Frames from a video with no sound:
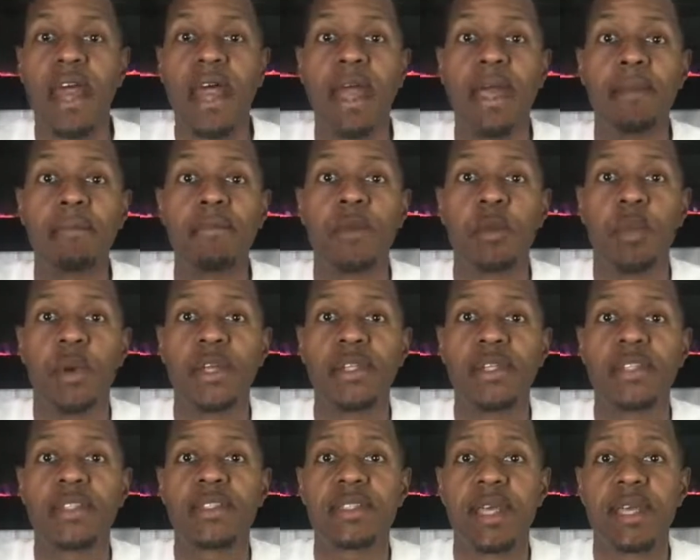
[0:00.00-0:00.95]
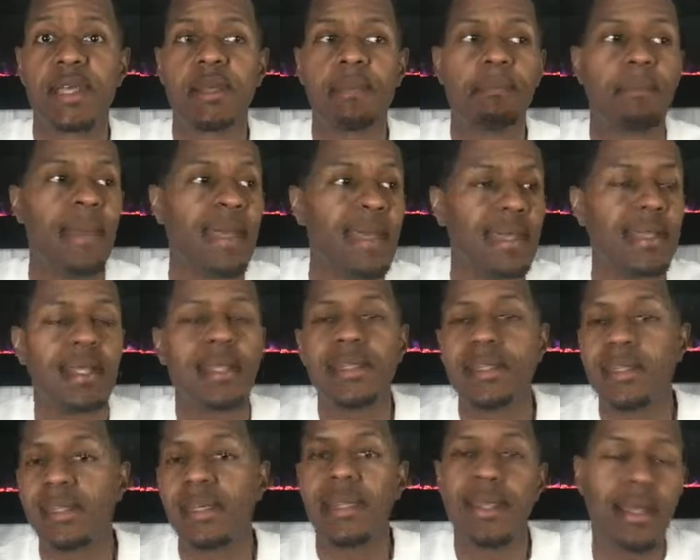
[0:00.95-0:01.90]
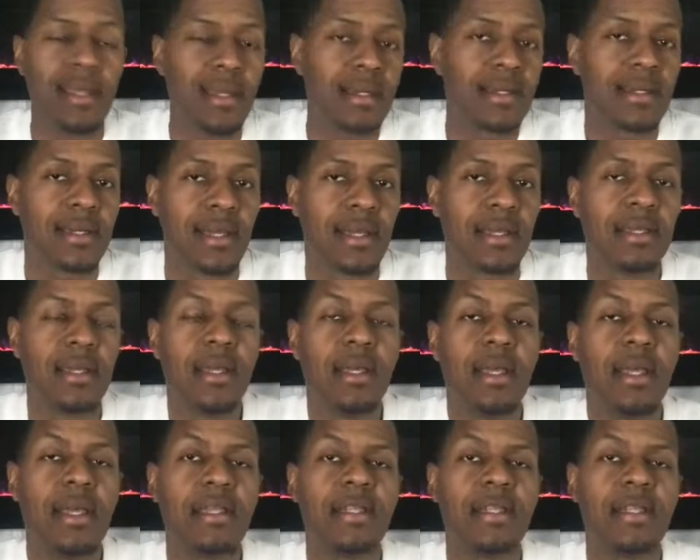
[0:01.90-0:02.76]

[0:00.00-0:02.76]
I'm the one that's saying, man, I need a haircut.